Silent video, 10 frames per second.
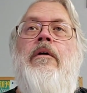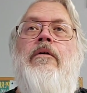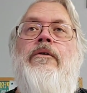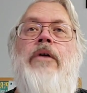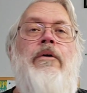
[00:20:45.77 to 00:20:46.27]

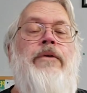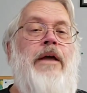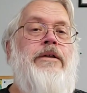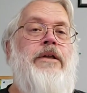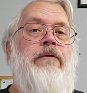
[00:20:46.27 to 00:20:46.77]
So
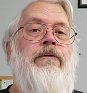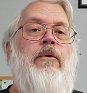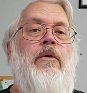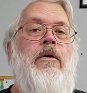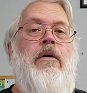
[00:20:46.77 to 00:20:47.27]
that's it
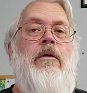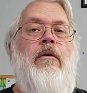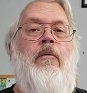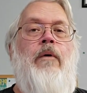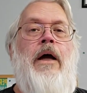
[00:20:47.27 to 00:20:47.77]
for
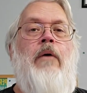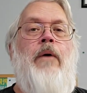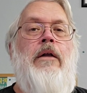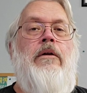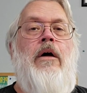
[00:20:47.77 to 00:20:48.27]

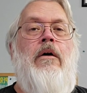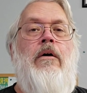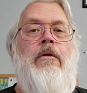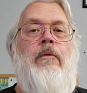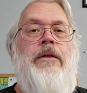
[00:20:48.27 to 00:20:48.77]

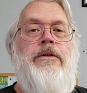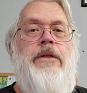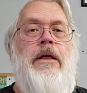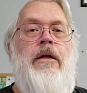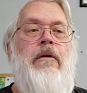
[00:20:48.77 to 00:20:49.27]
Wildcard
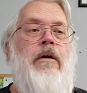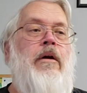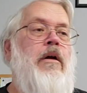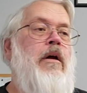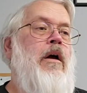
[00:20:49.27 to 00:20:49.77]
Wednesday.
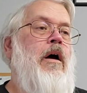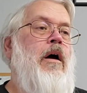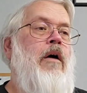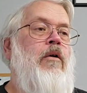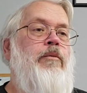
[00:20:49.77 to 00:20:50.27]

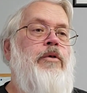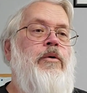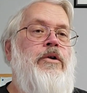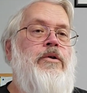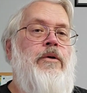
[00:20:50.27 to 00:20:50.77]
I hope you
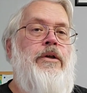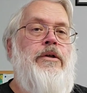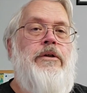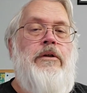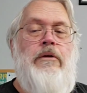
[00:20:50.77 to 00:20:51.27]
enjoyed
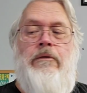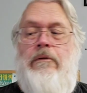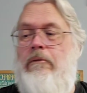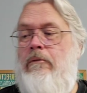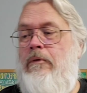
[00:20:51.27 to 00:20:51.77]
this little
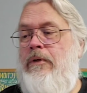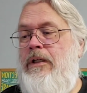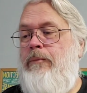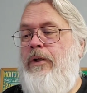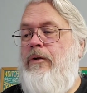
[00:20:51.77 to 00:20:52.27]

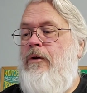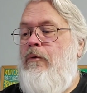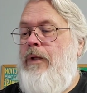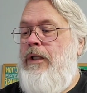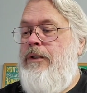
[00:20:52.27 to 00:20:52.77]
dip into the
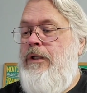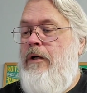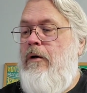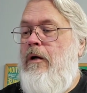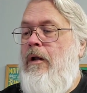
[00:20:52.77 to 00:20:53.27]
weeds
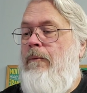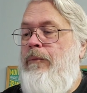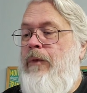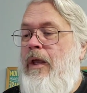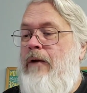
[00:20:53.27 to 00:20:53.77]
here.
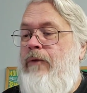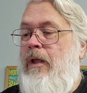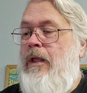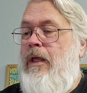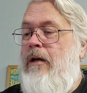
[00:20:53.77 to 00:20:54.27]
And
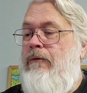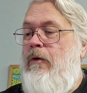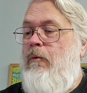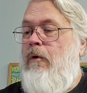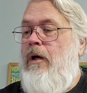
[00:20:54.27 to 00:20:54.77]
if you
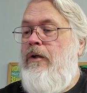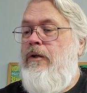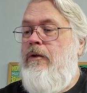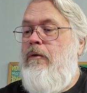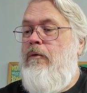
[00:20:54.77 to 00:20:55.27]
want
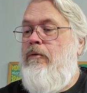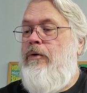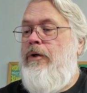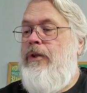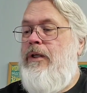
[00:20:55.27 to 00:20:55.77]
to
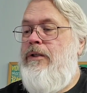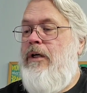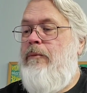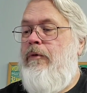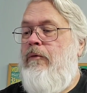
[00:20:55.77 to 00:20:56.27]
look these
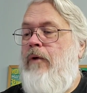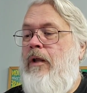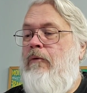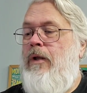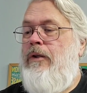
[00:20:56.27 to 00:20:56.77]
up
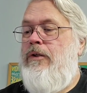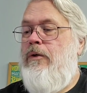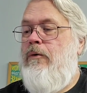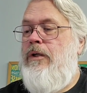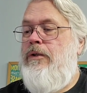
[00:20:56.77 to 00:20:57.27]
and read the
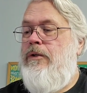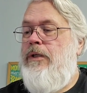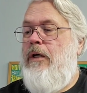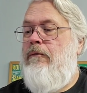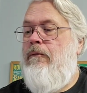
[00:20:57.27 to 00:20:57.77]
stories
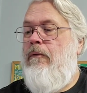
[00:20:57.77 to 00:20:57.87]
yourself,